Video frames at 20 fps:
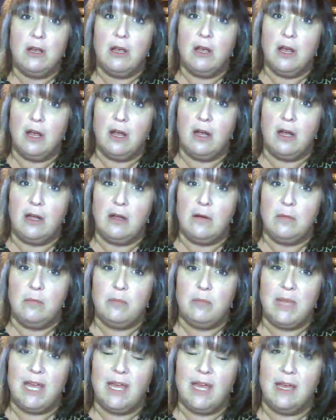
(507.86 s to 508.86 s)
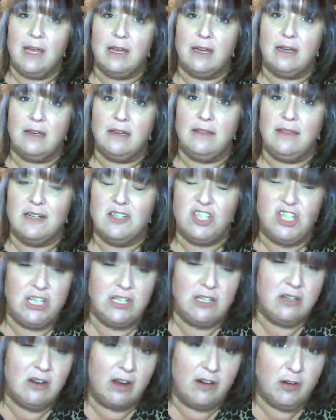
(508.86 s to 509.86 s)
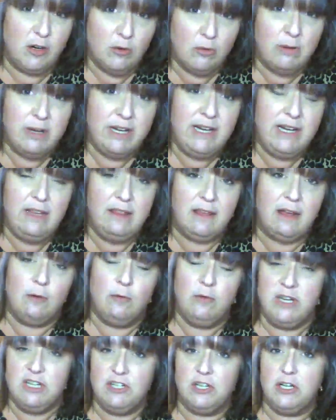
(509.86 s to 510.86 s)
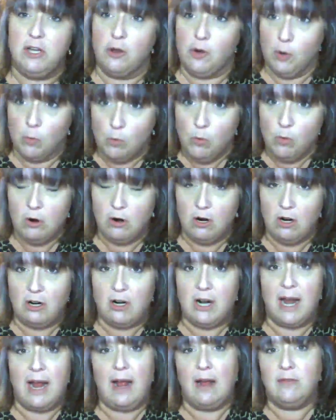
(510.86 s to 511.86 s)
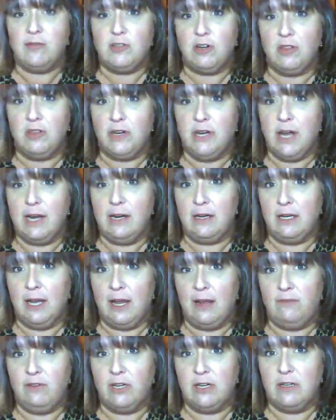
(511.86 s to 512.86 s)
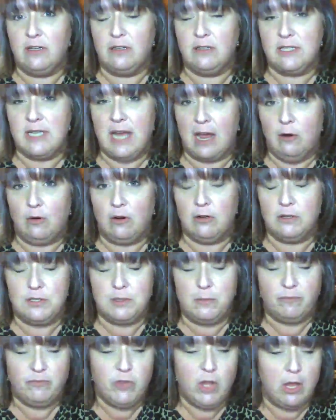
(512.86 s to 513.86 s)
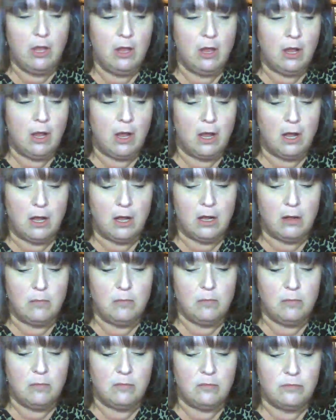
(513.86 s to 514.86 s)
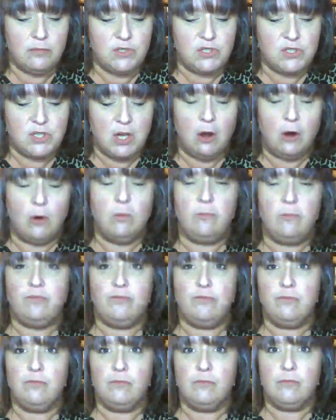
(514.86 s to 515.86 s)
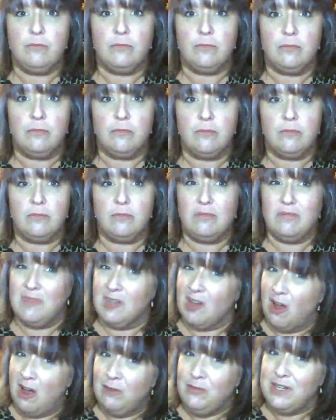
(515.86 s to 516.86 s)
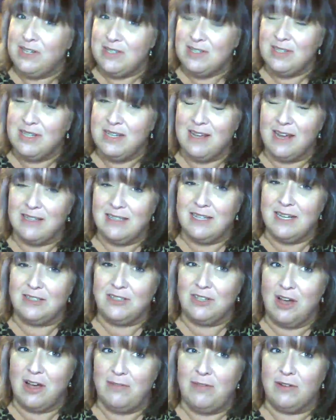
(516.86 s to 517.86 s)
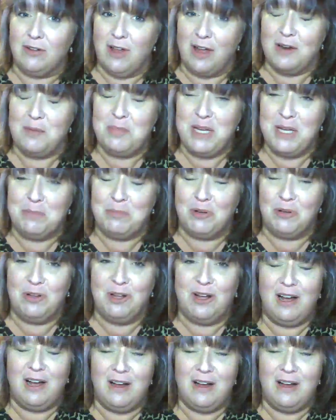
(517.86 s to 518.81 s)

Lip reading: and that she did not agree that we should go to war after the 9/11 towers. So obviously that ticked off a lot of people